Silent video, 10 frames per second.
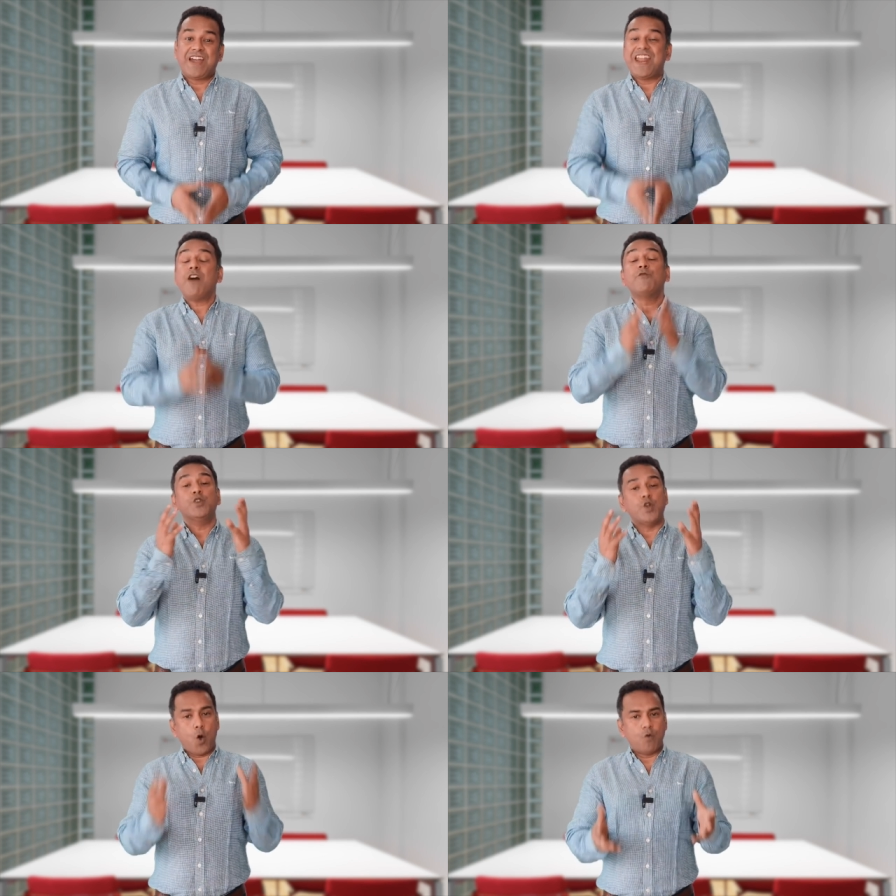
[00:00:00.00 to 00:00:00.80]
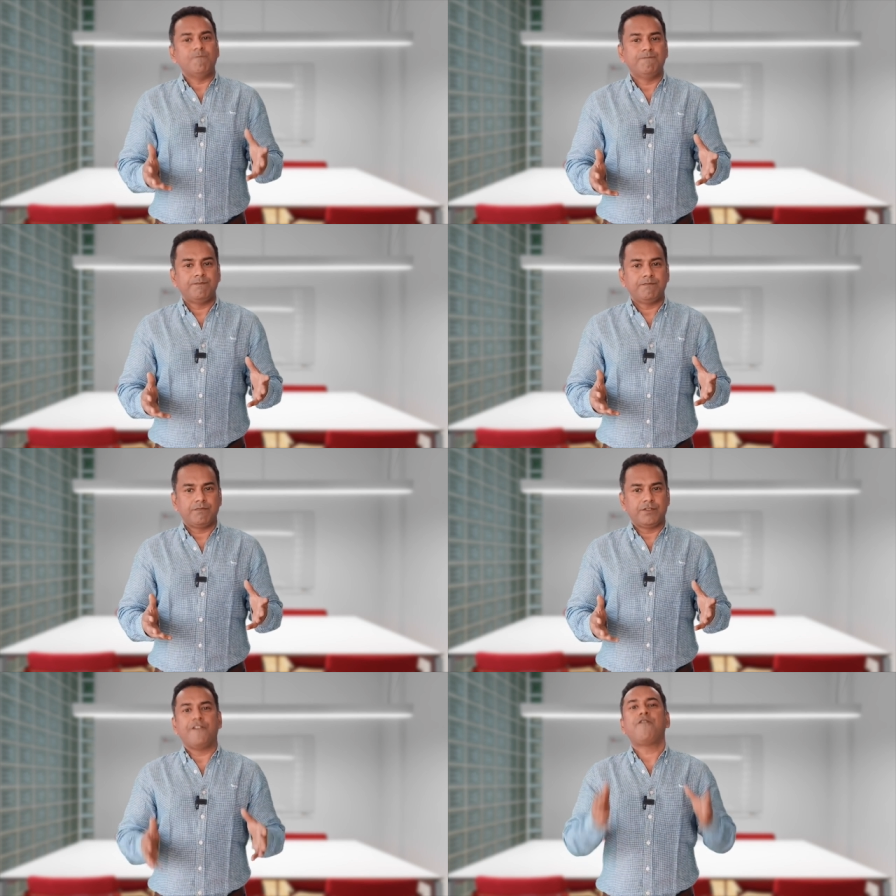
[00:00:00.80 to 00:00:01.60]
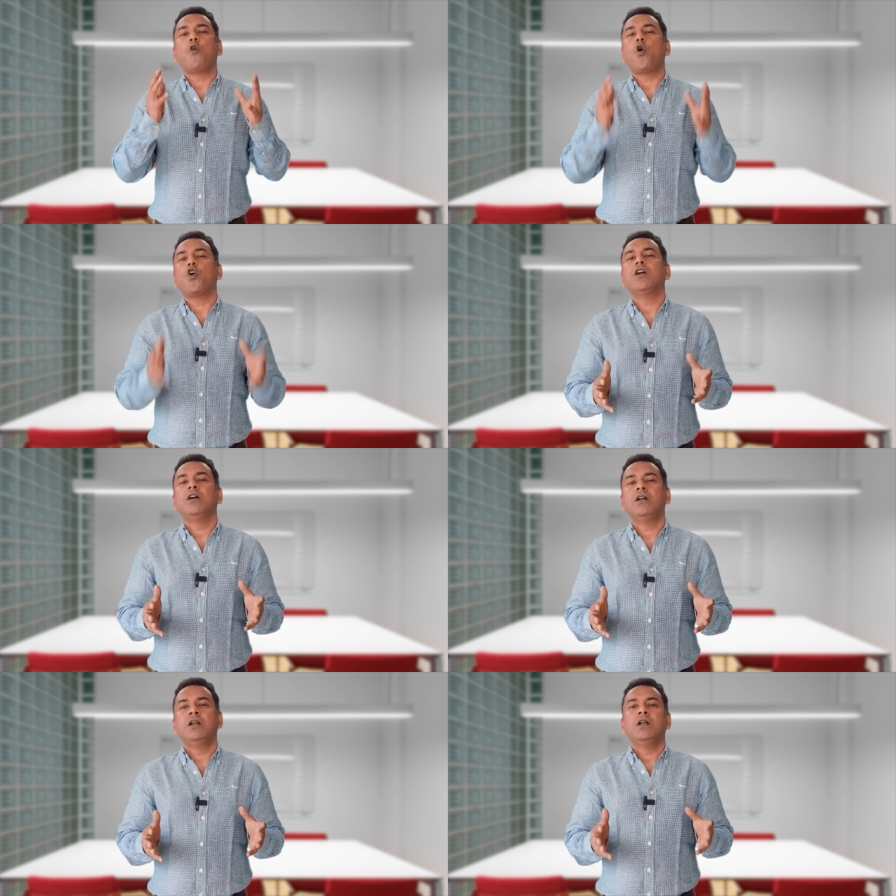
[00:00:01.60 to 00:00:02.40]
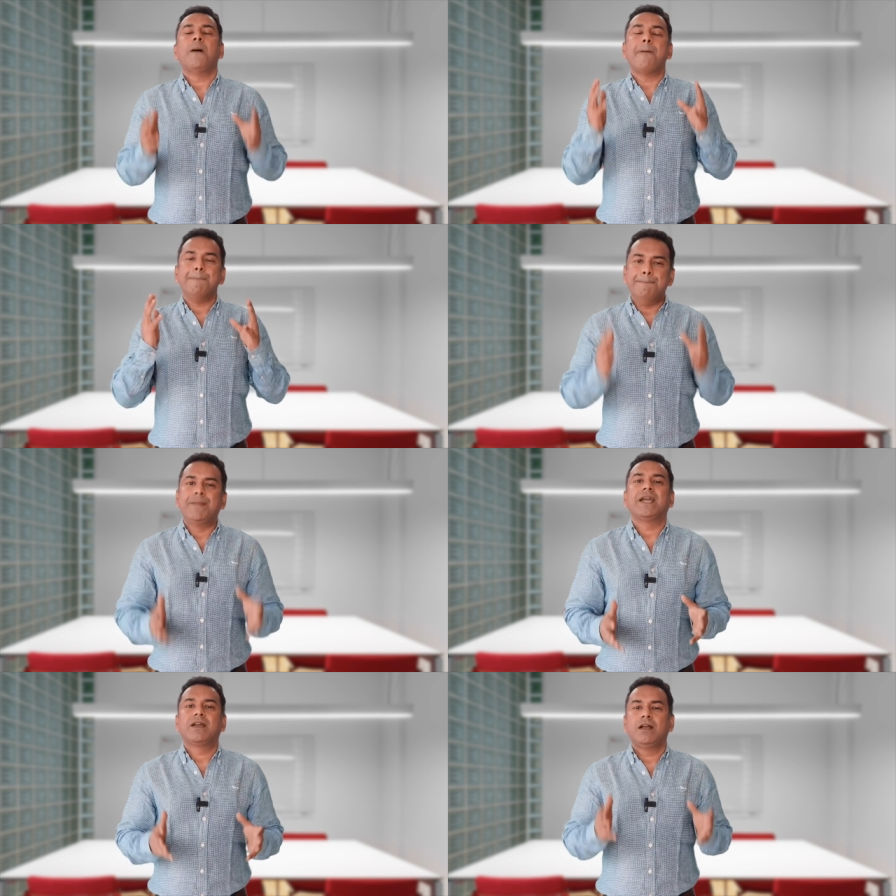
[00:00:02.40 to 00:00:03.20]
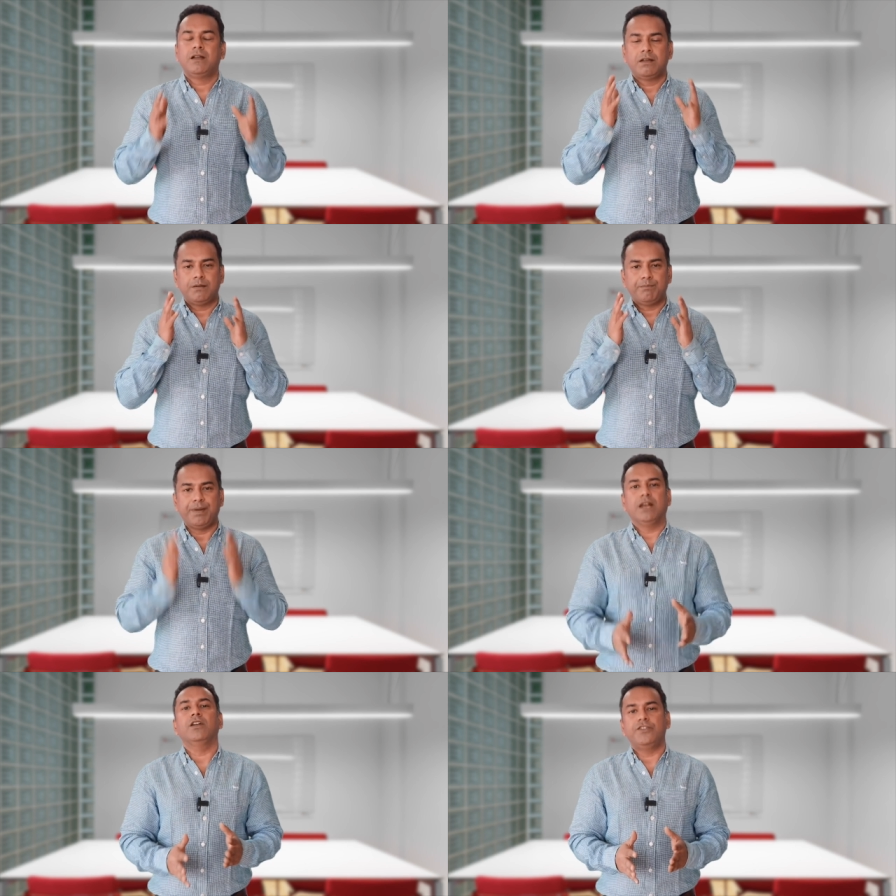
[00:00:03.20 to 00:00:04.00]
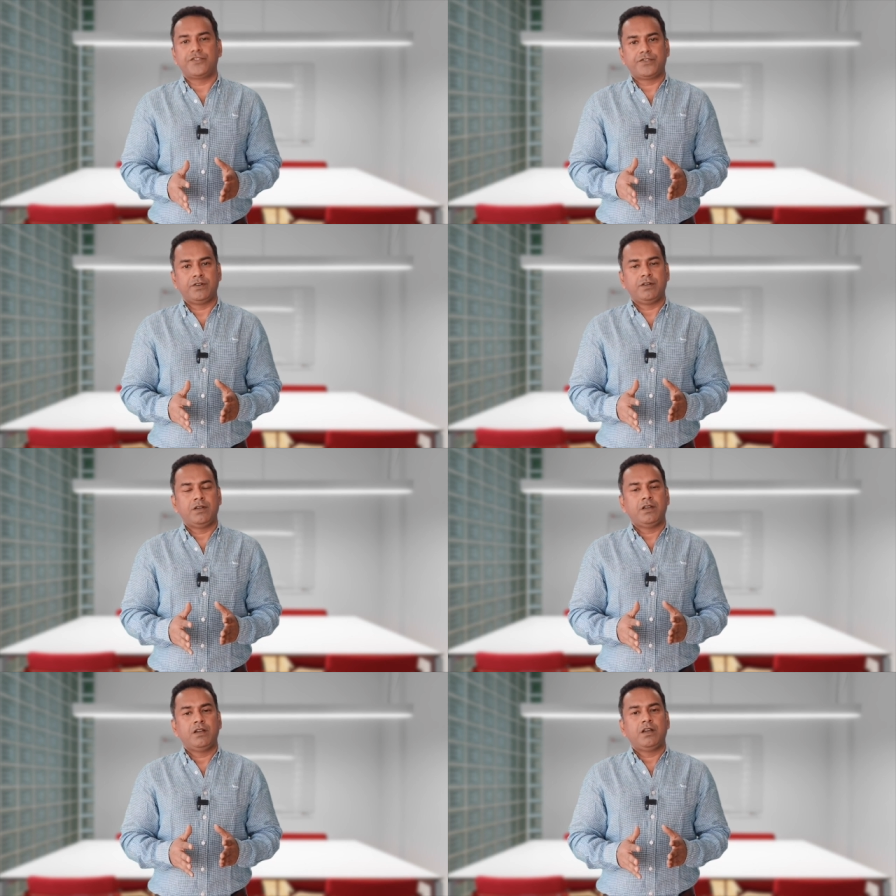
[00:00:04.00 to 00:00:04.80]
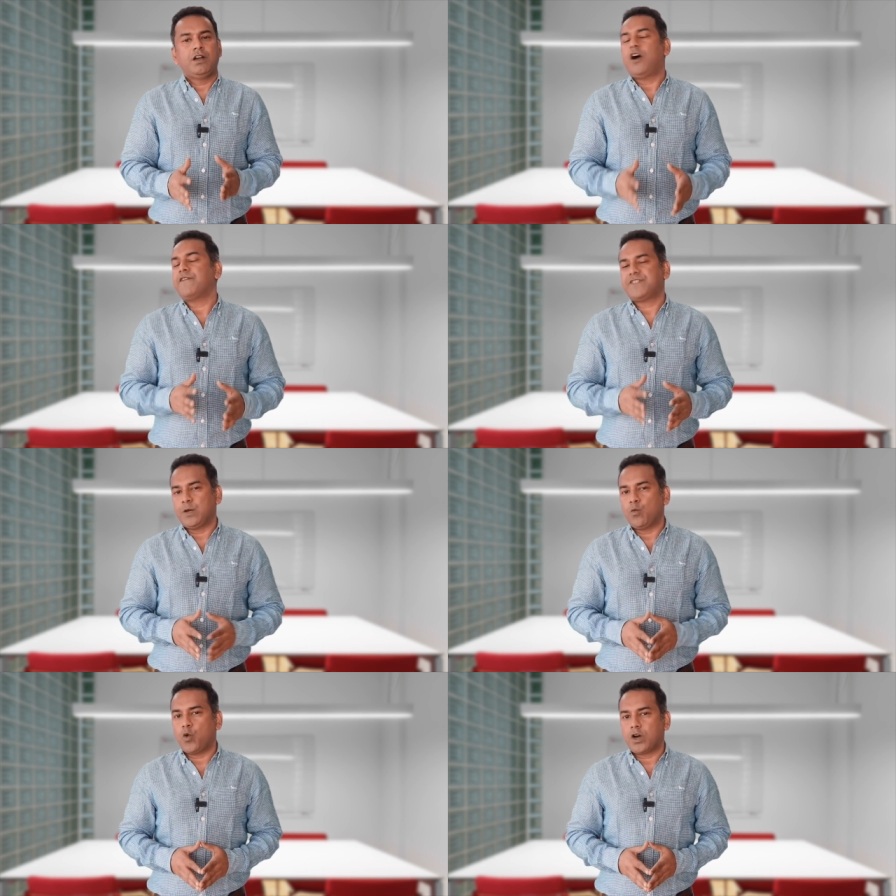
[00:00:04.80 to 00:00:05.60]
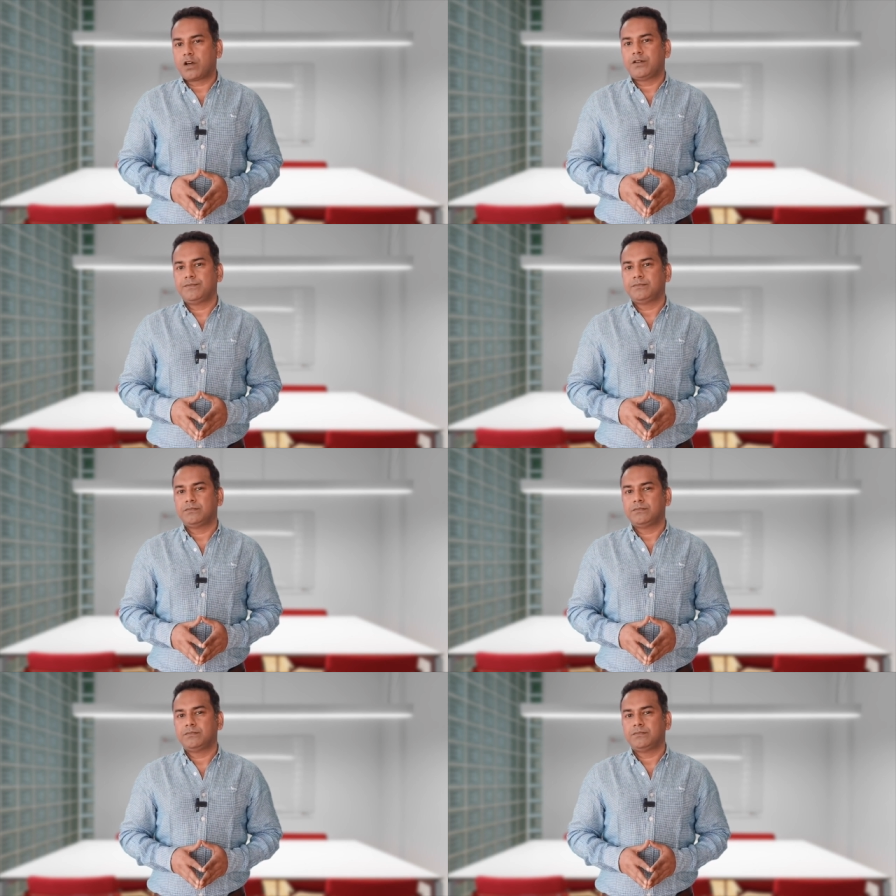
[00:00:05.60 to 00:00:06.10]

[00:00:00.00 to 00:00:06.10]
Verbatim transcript: Now we know the four big pillars of teamwork.